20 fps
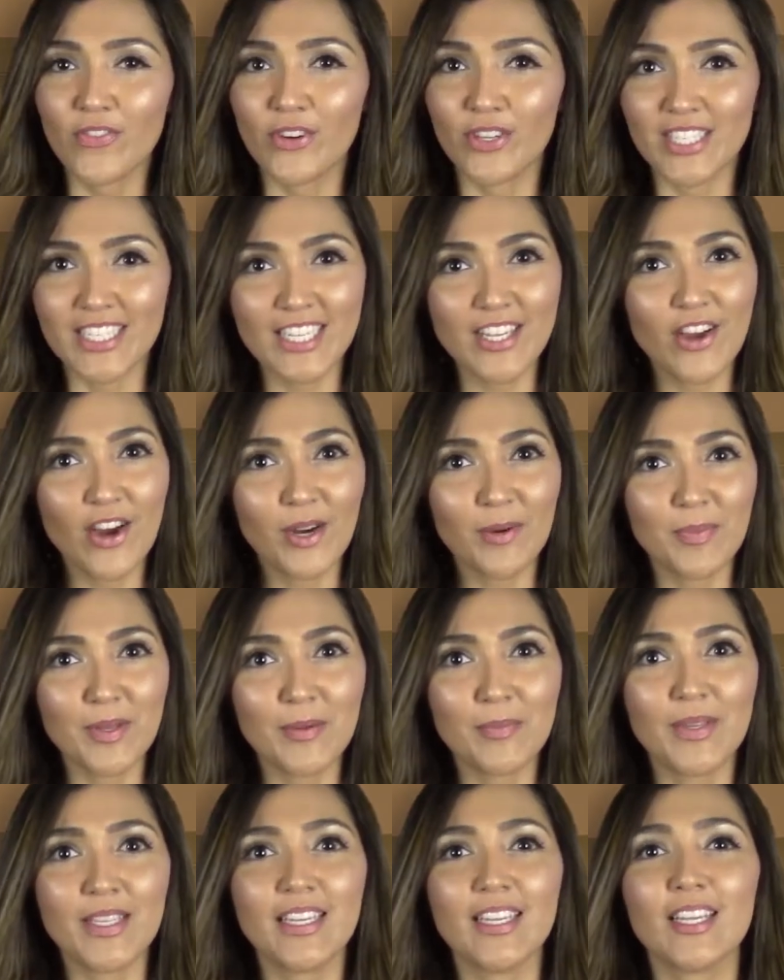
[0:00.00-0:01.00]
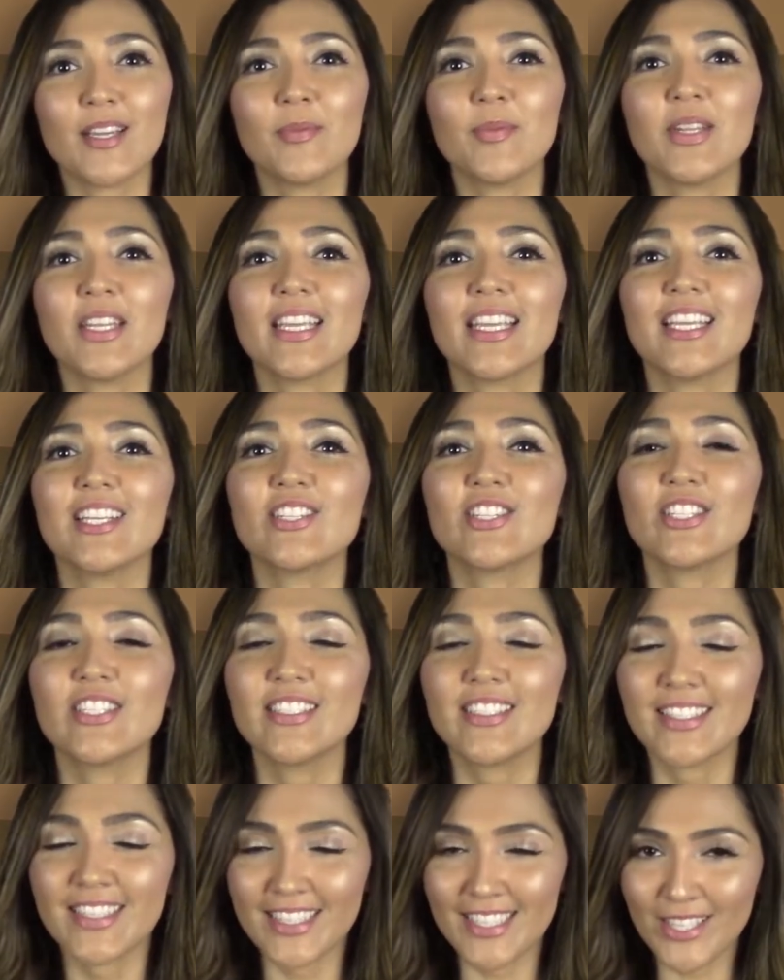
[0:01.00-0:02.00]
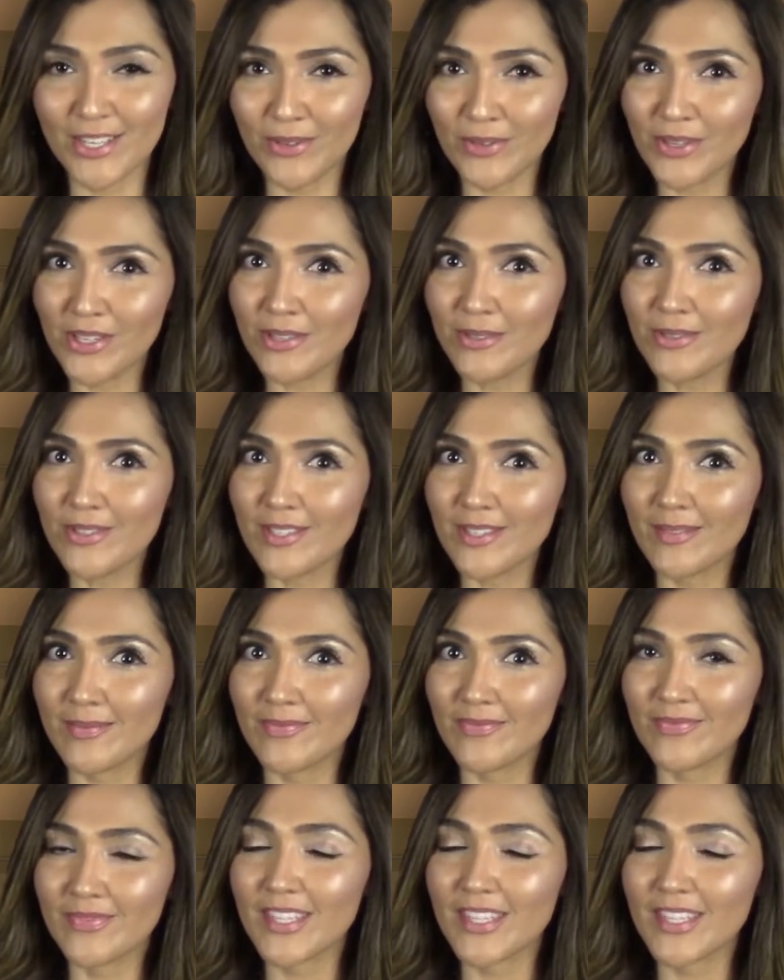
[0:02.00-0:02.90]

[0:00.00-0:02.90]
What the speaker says: For DRB Media Communications Digital News,